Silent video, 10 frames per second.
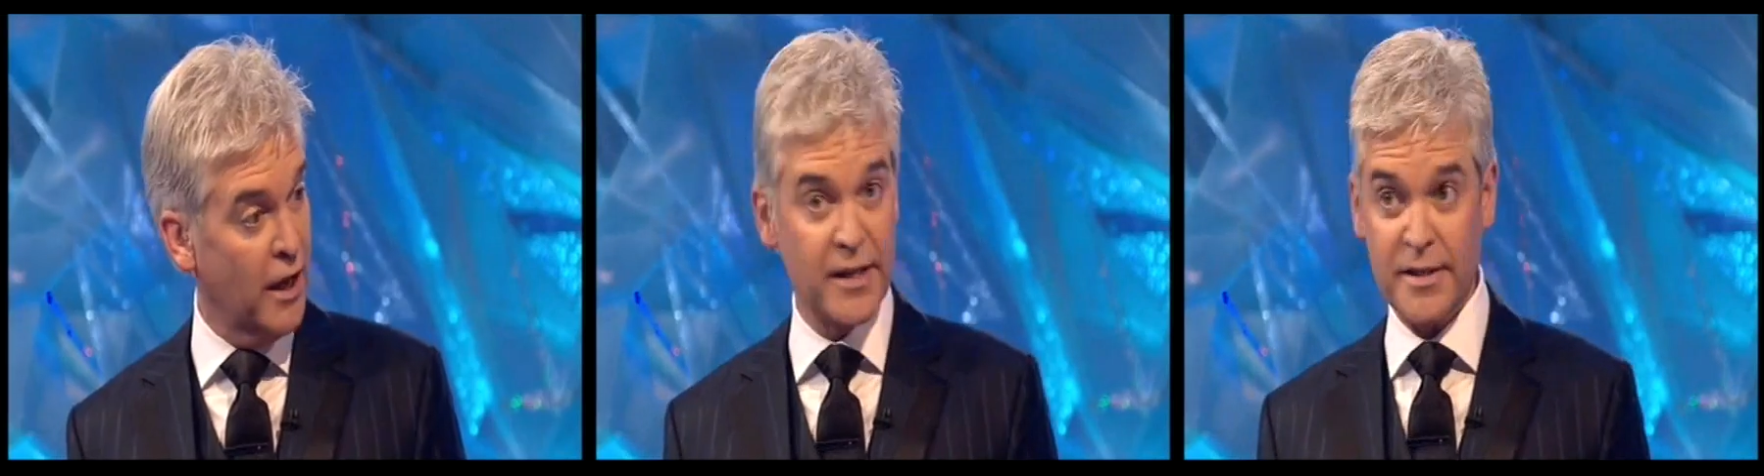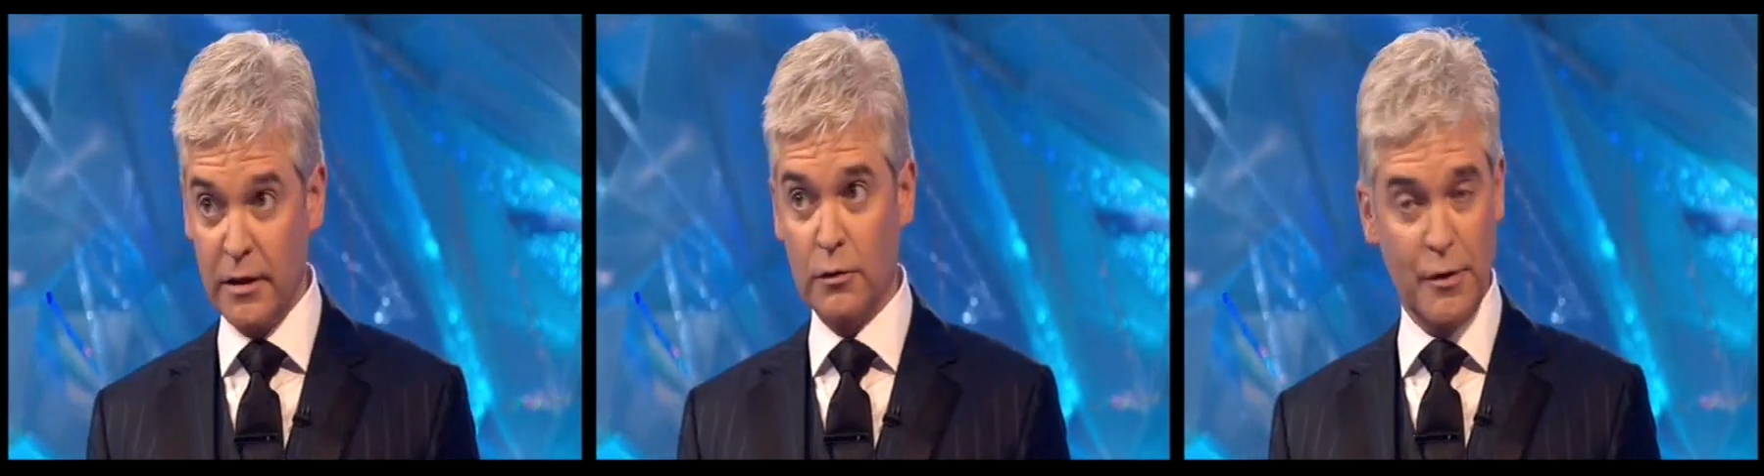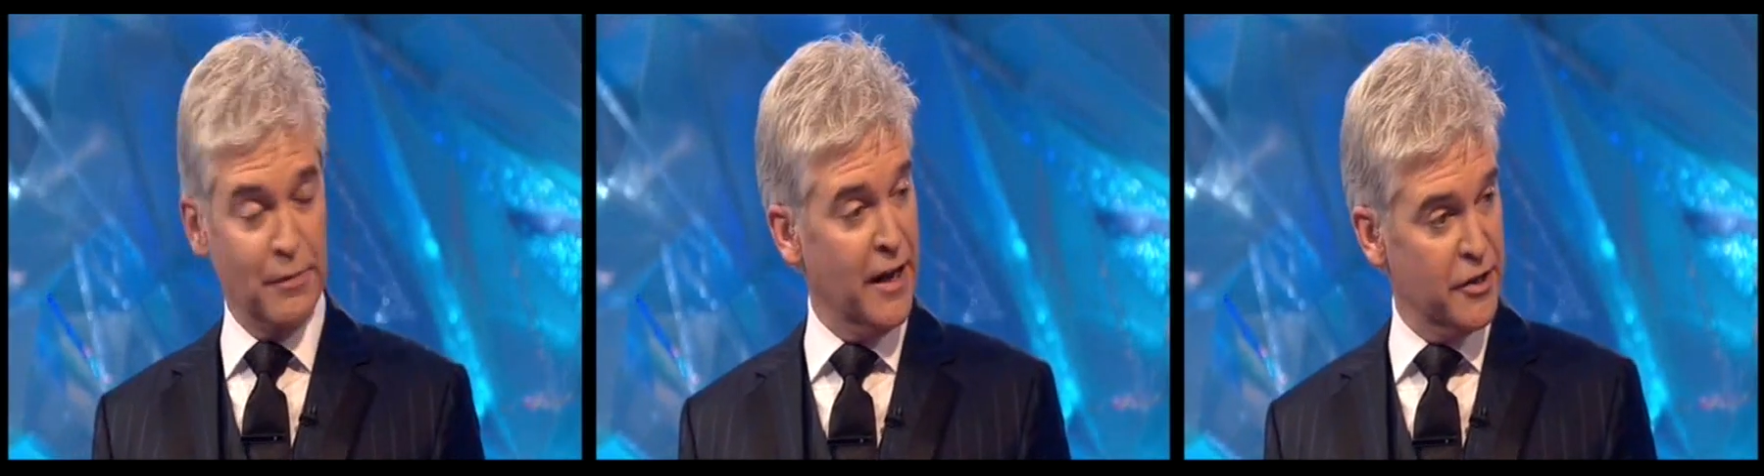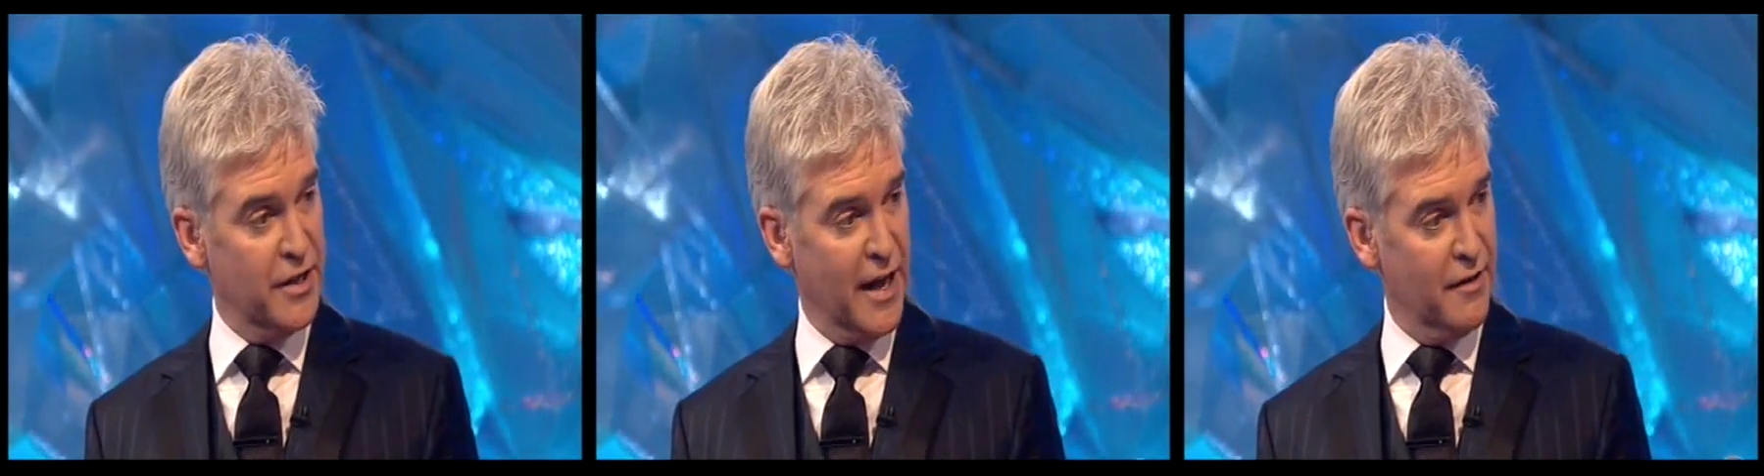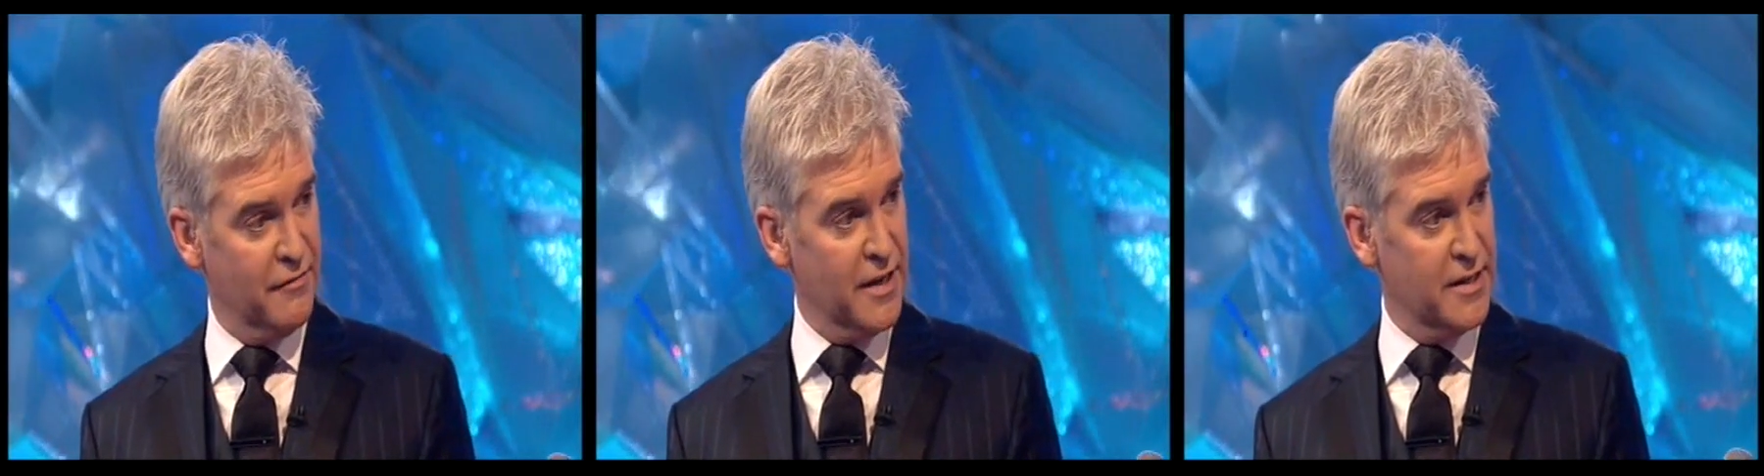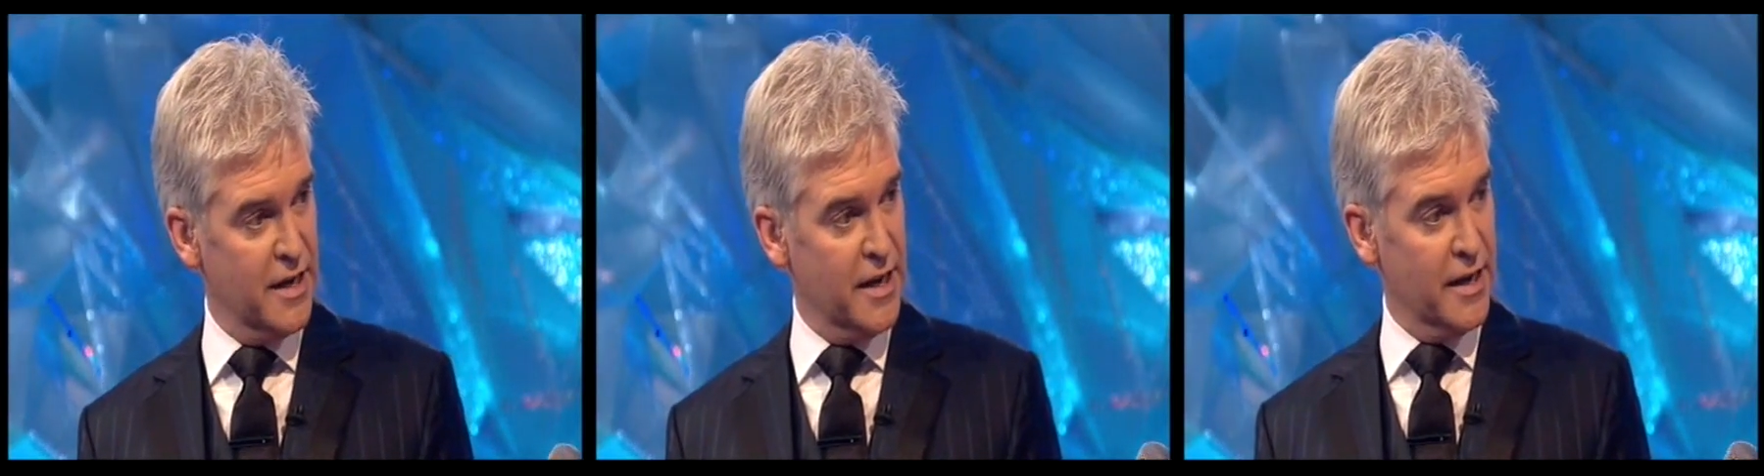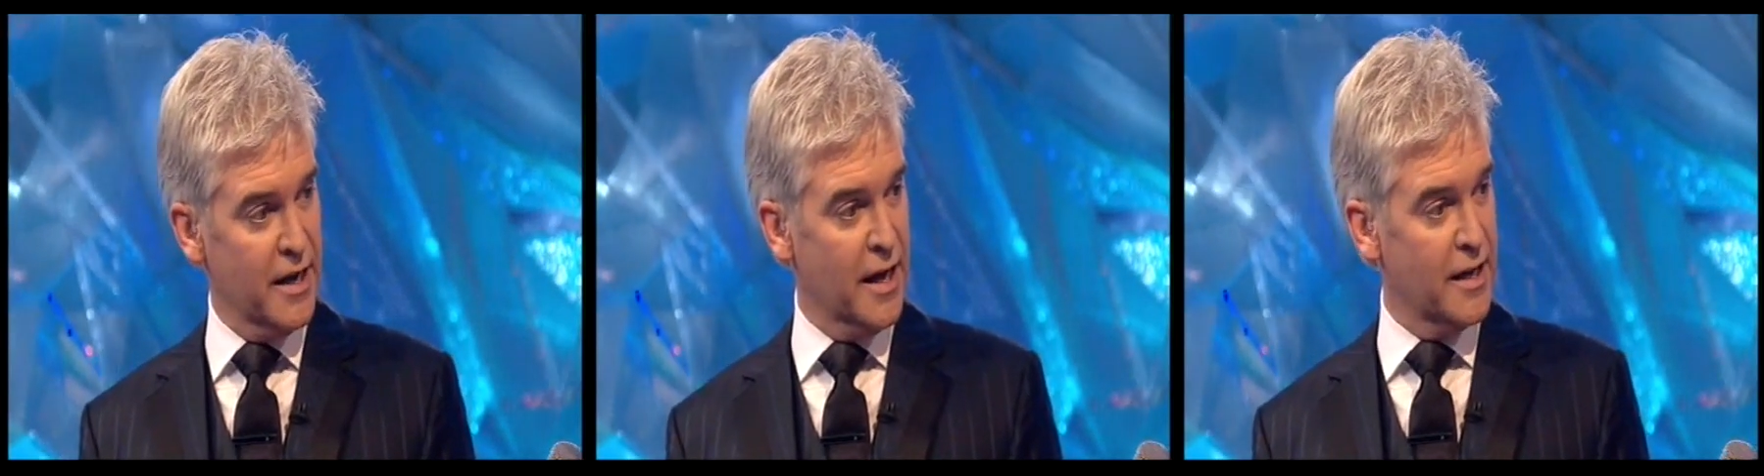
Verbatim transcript: until we played you that VT. I um,